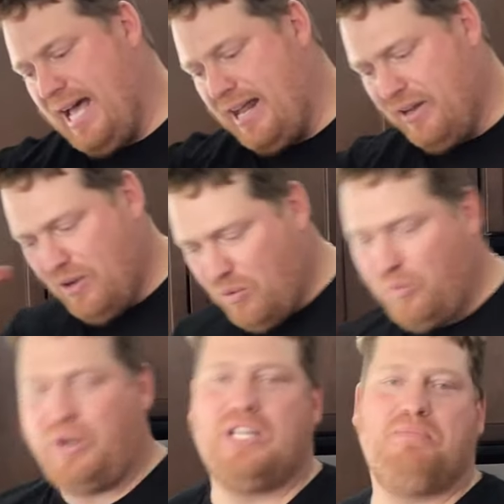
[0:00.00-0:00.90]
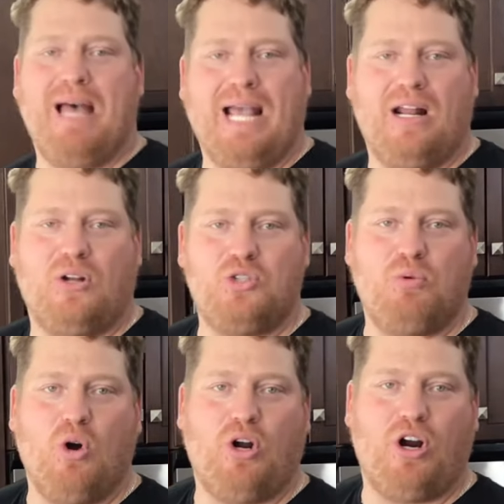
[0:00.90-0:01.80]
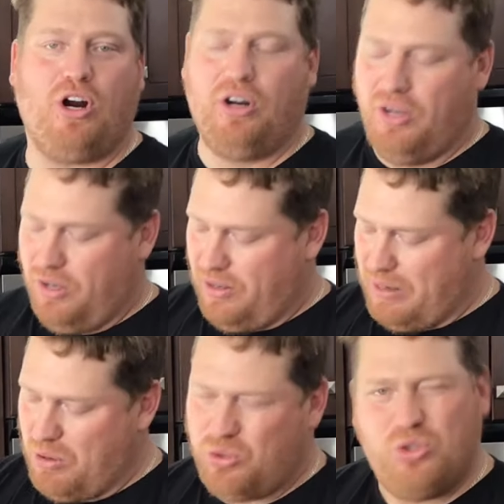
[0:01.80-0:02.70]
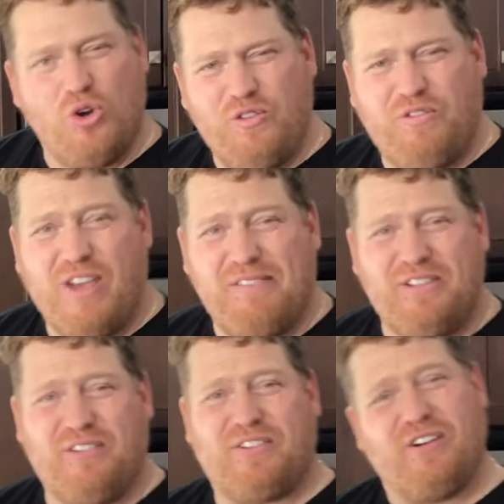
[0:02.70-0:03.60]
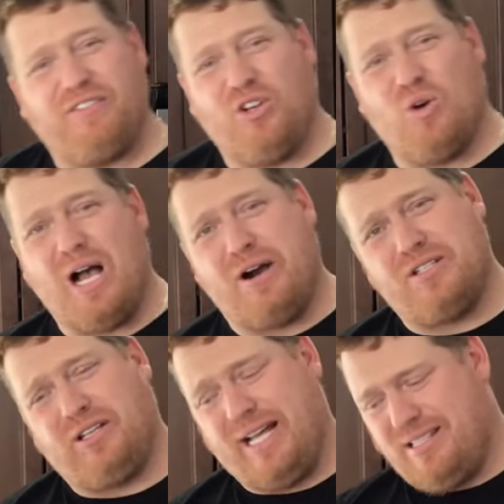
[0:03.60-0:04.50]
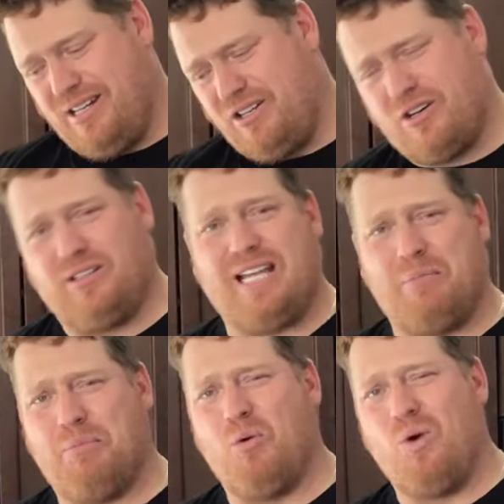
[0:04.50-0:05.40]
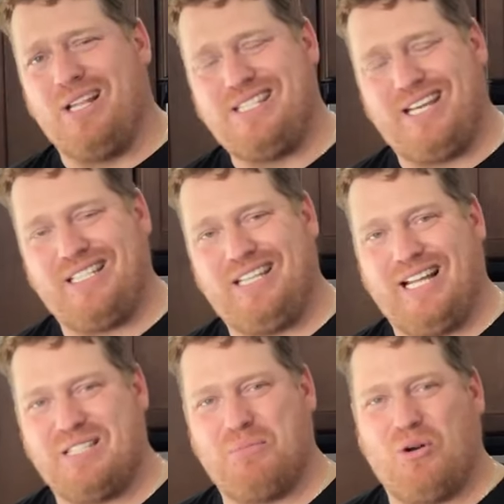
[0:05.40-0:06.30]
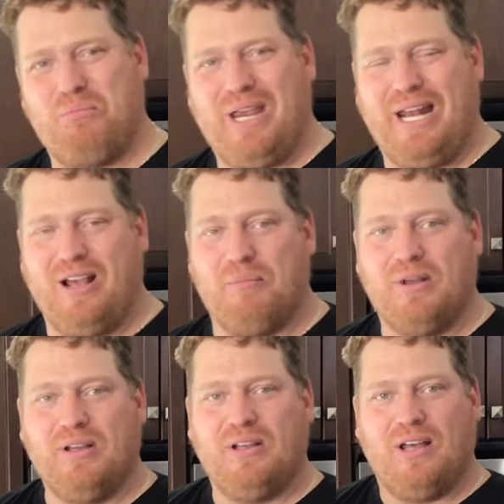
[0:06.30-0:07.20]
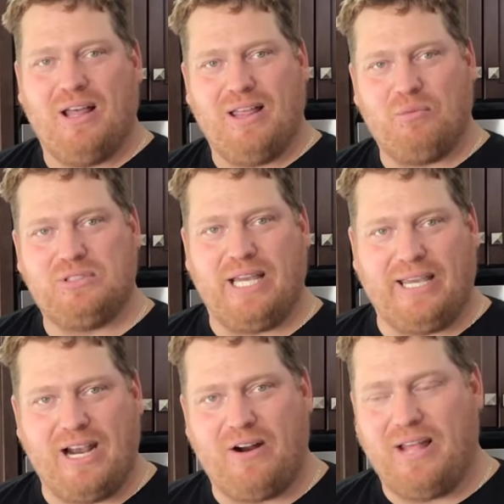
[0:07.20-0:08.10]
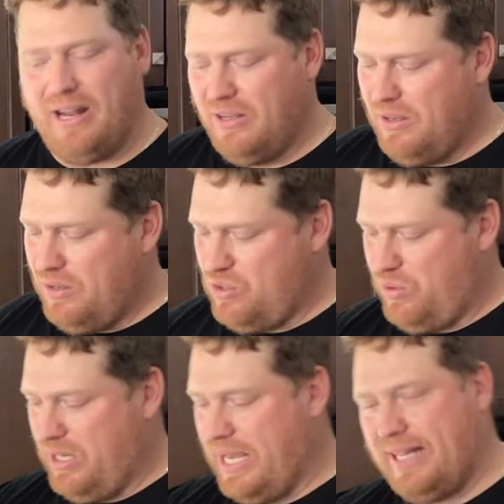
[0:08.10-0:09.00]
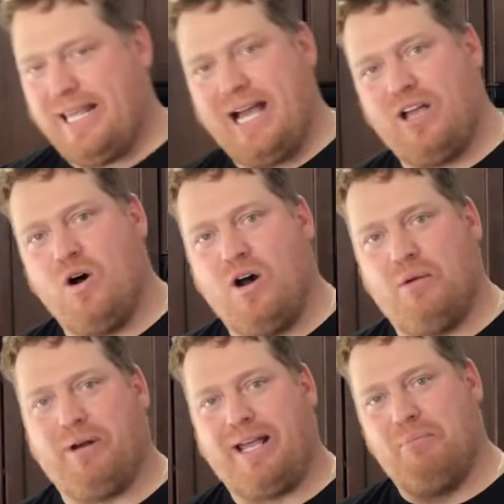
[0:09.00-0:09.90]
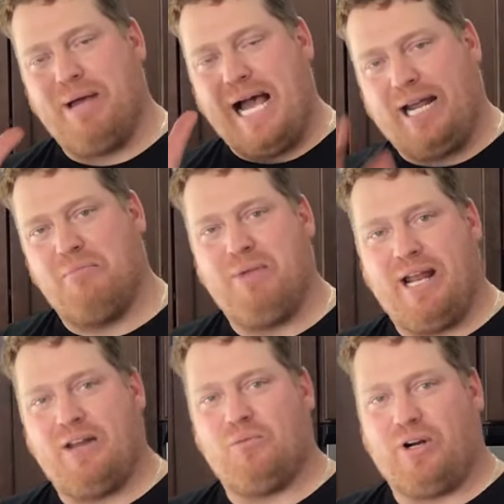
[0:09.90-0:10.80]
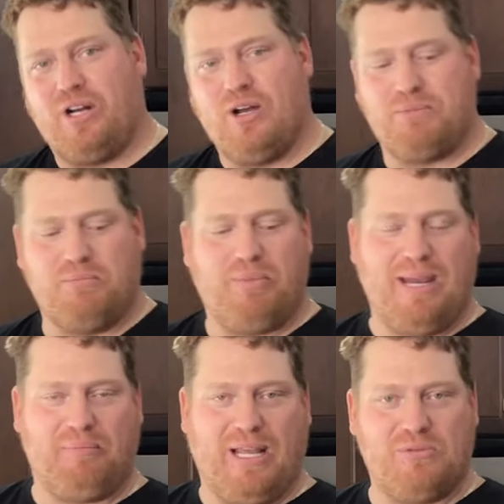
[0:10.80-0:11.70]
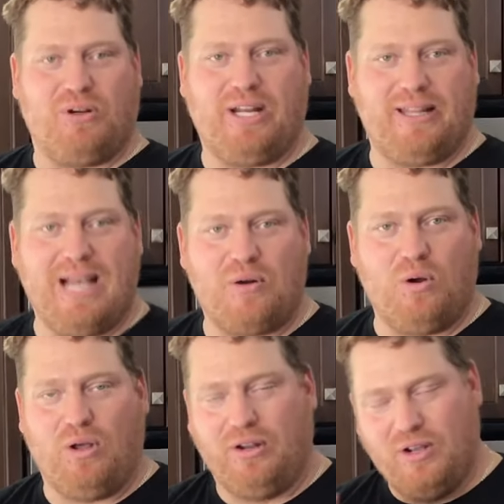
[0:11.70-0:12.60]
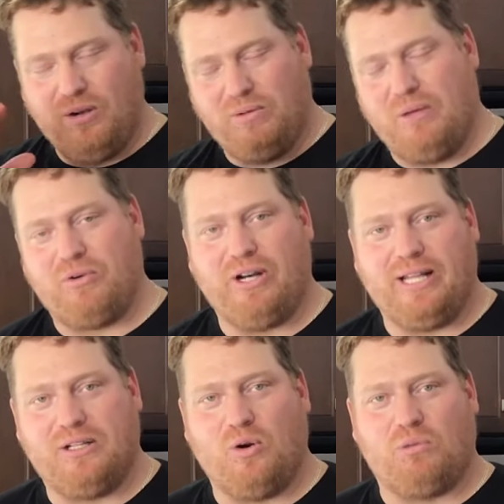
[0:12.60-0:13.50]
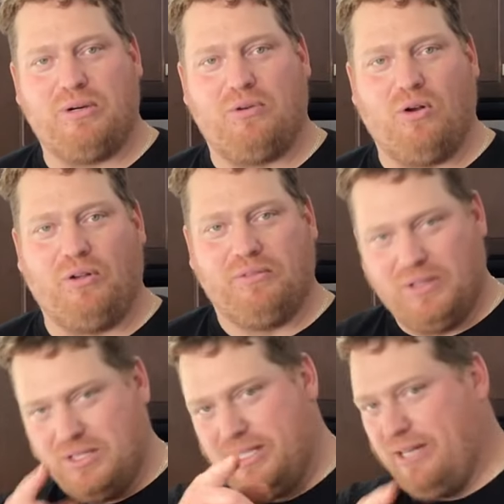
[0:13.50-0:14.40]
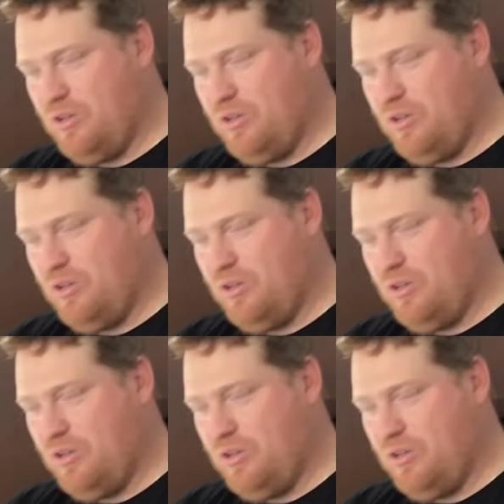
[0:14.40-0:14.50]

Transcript: that. We're gonna smack it on the smoker at about 250 for a few hours. So it gets an internal temp about 160. That's about a medium, and we'll take care of that. So we're gonna get that going. I'm gonna come back in a minute. We're gonna do up some baked beans. We're gonna get that rolling, and then we're gonna get the cornbread rolling. Stay